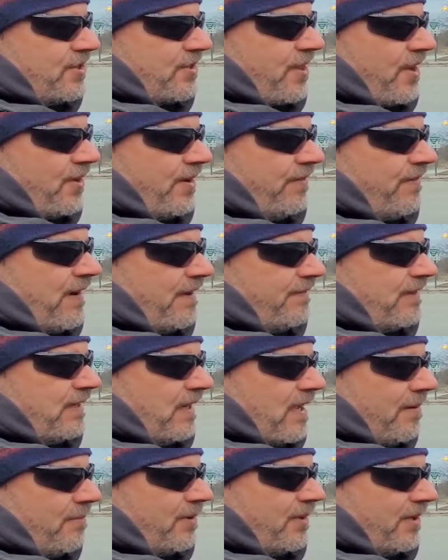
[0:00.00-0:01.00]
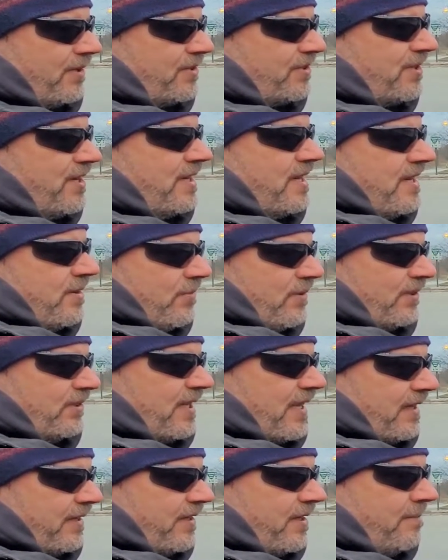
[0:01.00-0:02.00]
is 35 kilometers. We'll
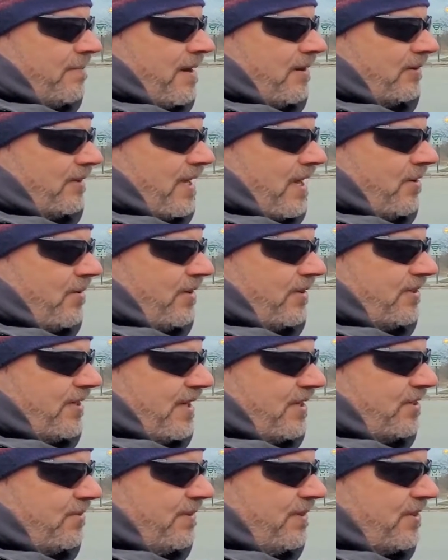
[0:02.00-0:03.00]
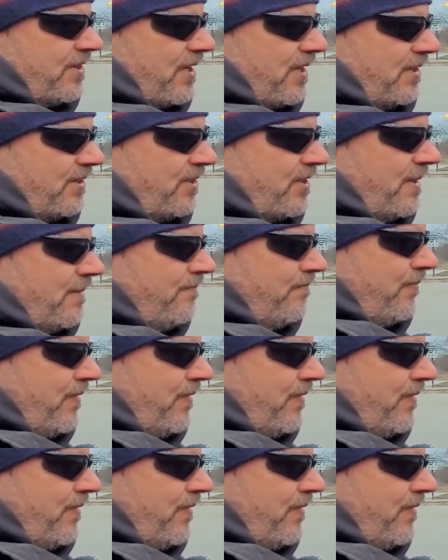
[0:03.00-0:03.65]
tell you about our test results.